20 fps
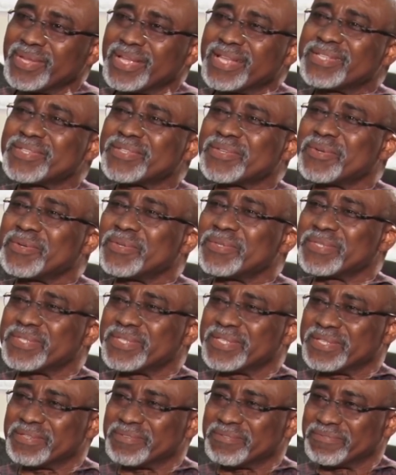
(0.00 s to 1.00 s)

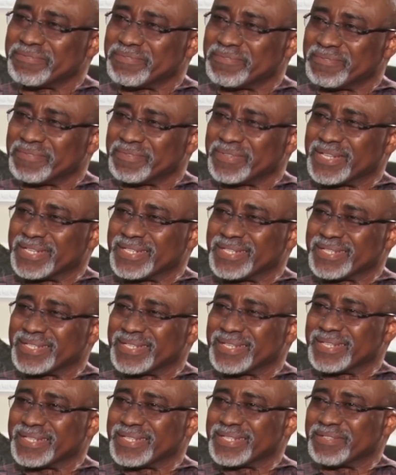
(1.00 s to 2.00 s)
exclusive
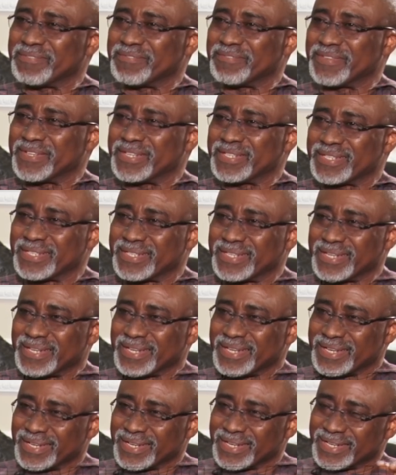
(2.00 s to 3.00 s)
legislative list.
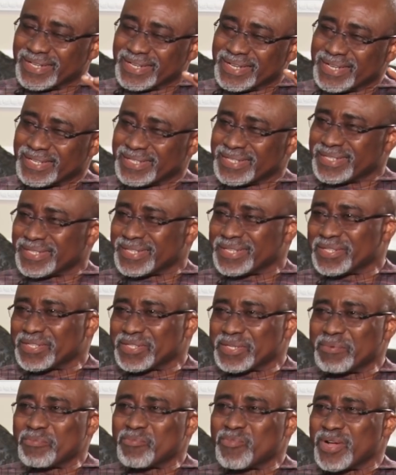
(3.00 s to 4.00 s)
There's
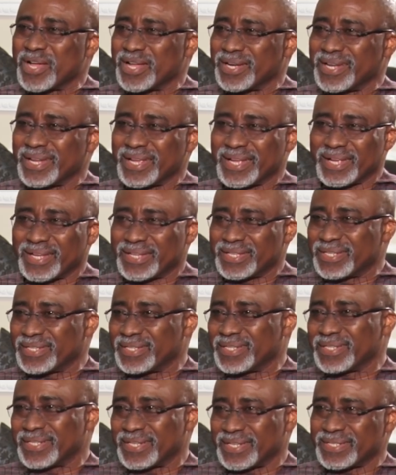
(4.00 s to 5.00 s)
somewhere there
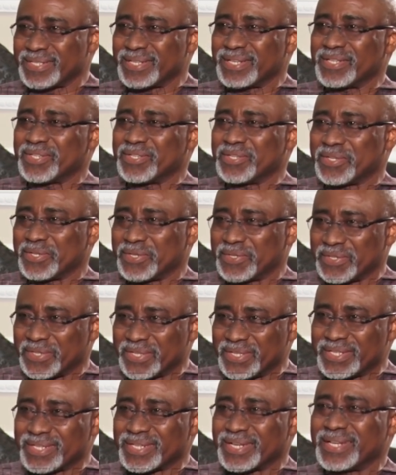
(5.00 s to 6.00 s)
it says that you're
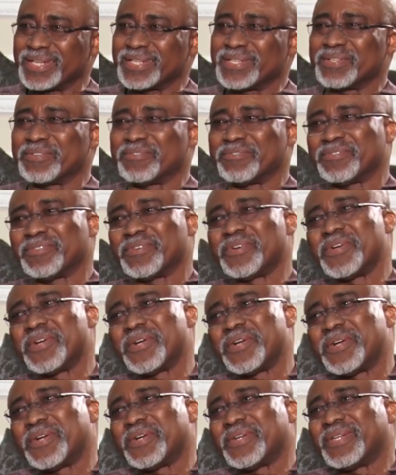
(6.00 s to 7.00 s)
in charge of
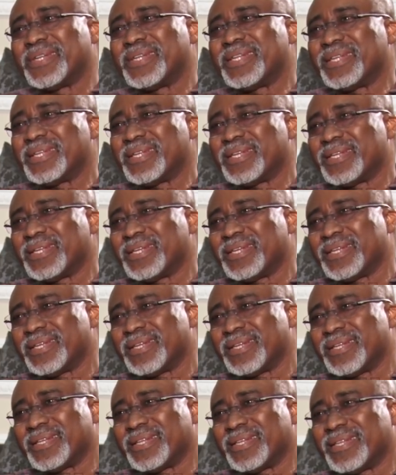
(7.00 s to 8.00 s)
the